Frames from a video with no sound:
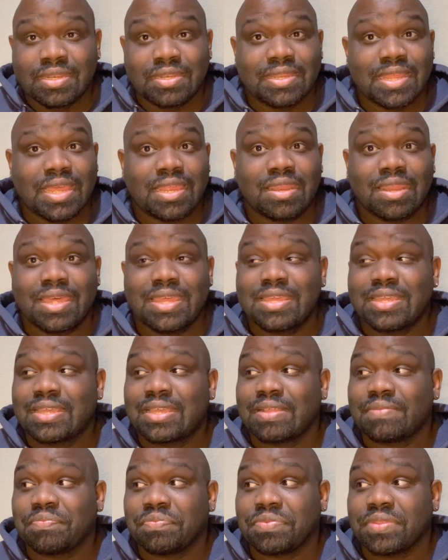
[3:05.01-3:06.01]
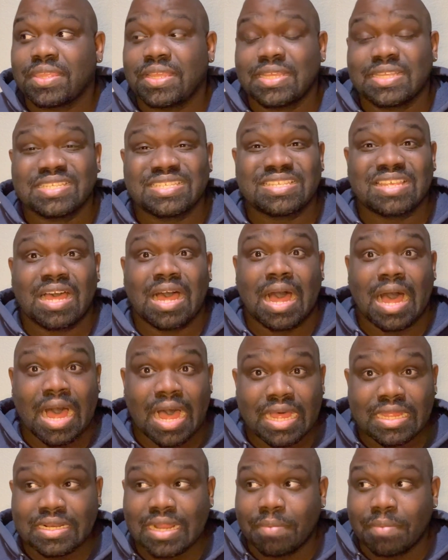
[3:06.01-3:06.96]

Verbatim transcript: That lake is hot.